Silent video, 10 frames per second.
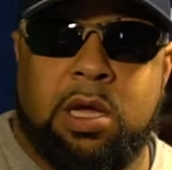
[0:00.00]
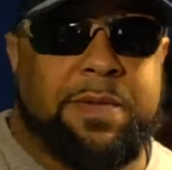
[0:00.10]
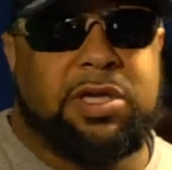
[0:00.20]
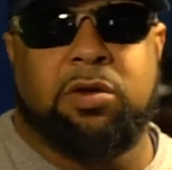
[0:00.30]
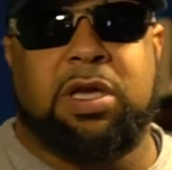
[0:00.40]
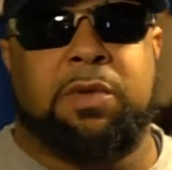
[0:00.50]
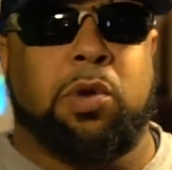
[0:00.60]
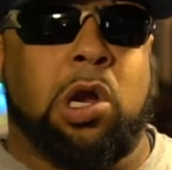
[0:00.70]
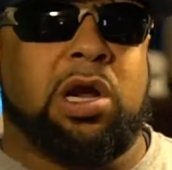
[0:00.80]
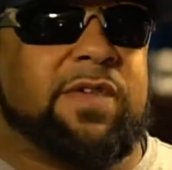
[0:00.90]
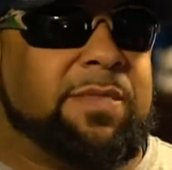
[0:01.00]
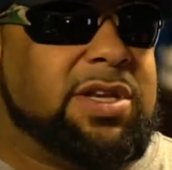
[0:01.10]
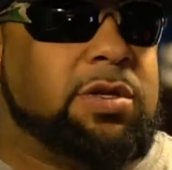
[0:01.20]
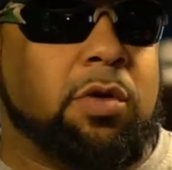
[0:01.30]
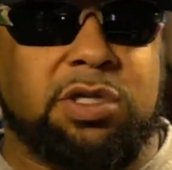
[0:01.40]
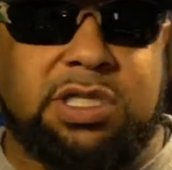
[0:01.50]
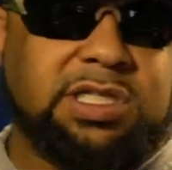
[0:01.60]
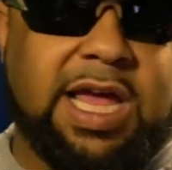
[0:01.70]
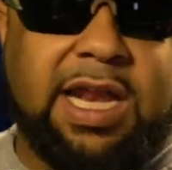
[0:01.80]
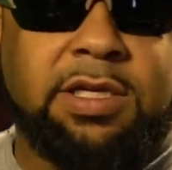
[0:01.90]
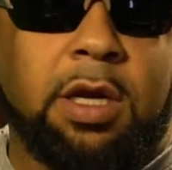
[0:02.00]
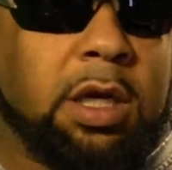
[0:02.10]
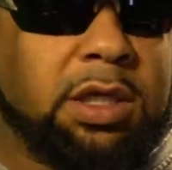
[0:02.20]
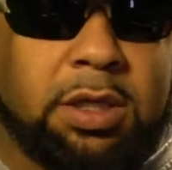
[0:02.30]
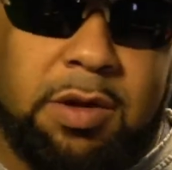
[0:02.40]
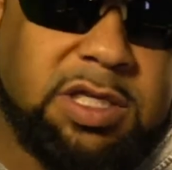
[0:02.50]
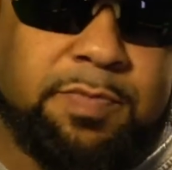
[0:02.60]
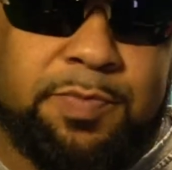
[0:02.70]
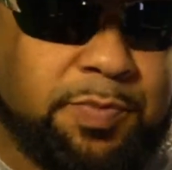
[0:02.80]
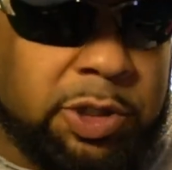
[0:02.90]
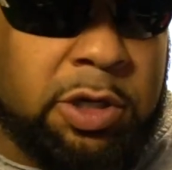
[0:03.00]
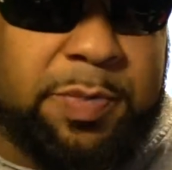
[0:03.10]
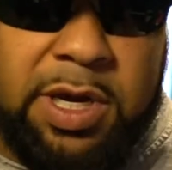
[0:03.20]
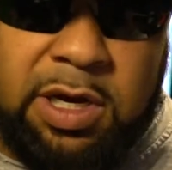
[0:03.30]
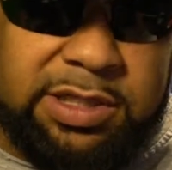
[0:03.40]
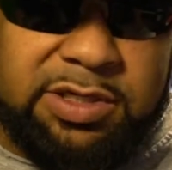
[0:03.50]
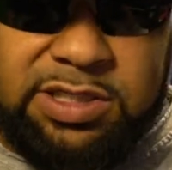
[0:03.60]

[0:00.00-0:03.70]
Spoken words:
I mean, don't get me wrong, if I'm indoors and it's kind of dark, you can always pull out a pair of clear